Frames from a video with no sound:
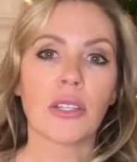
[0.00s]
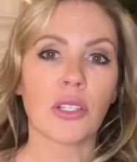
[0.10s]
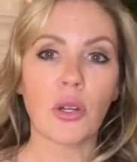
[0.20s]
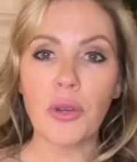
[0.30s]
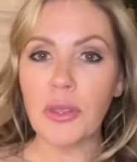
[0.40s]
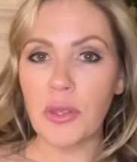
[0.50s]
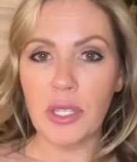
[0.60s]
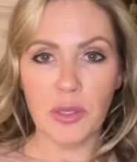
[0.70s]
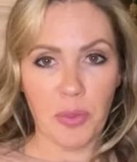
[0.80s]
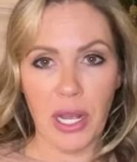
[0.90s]
You're going through
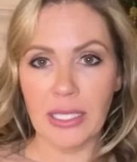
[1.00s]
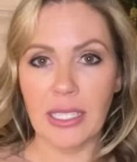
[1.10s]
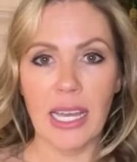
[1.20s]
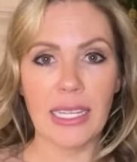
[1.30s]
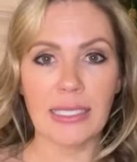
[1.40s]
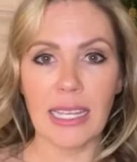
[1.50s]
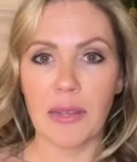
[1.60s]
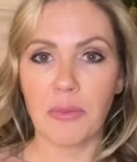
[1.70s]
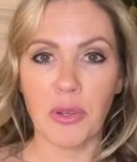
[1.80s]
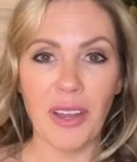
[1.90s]
this process
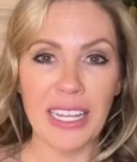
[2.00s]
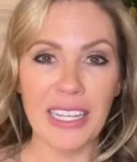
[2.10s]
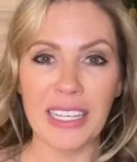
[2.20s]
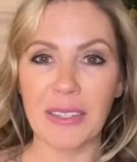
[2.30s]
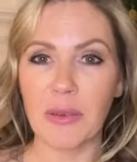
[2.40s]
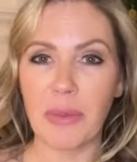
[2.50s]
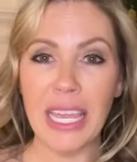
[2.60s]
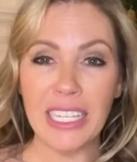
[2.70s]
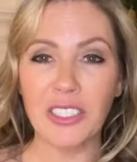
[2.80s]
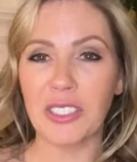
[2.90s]
and providing
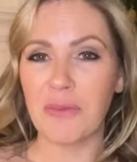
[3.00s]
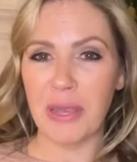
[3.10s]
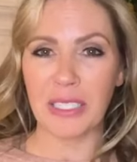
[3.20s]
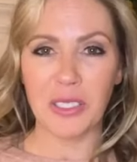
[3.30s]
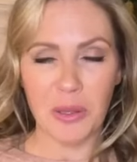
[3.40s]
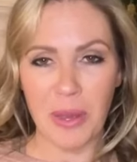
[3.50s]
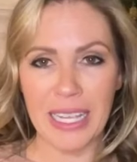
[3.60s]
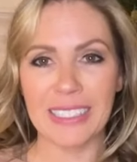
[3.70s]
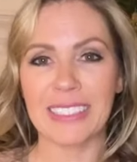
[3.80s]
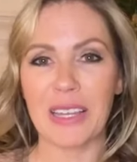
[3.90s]
pages and pages of
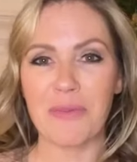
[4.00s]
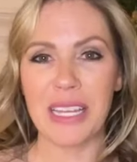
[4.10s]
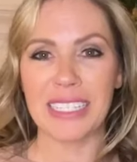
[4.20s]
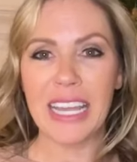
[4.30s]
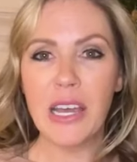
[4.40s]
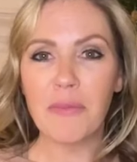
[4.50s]
bank statements,